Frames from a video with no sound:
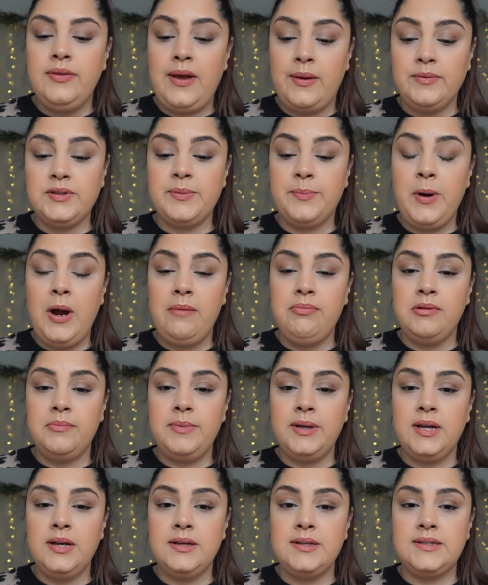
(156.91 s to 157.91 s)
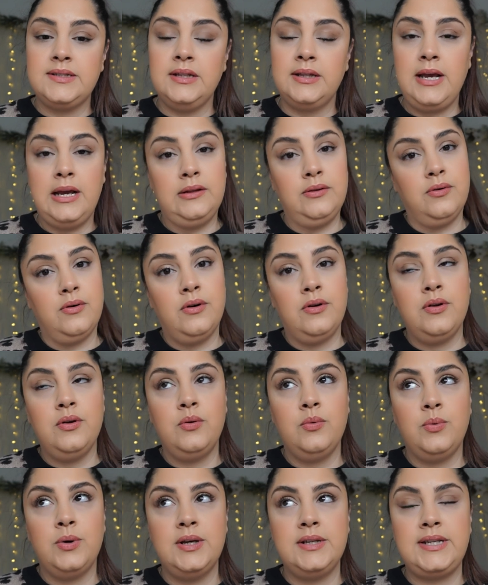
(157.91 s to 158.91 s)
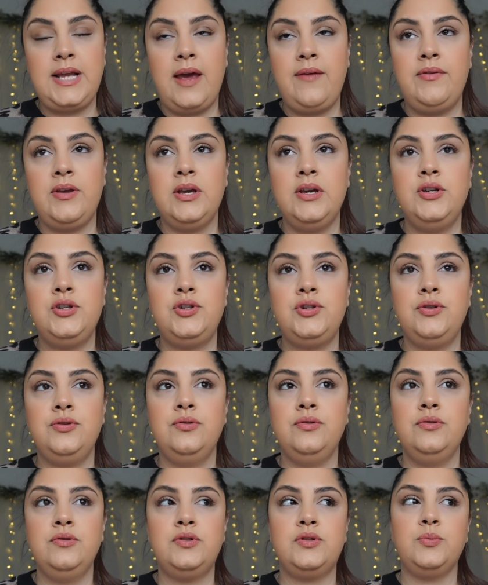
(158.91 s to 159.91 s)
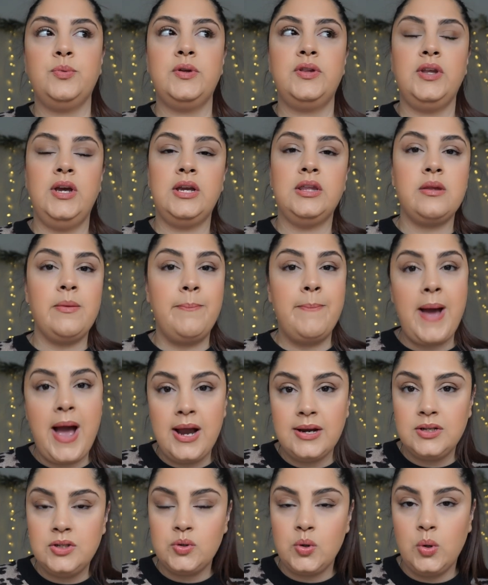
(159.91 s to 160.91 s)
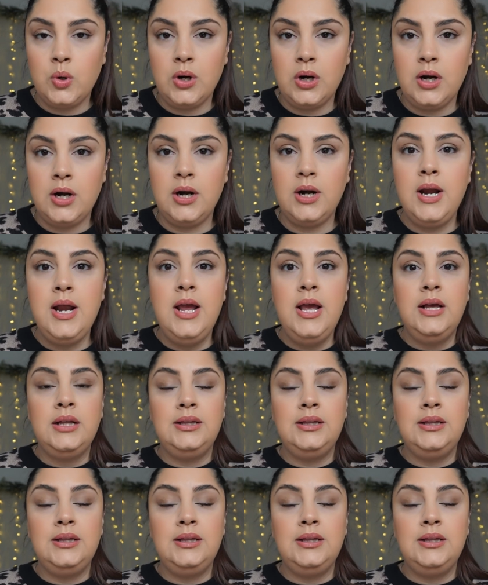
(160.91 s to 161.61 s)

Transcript: That was a problem because the landlord was having issues with like the back door.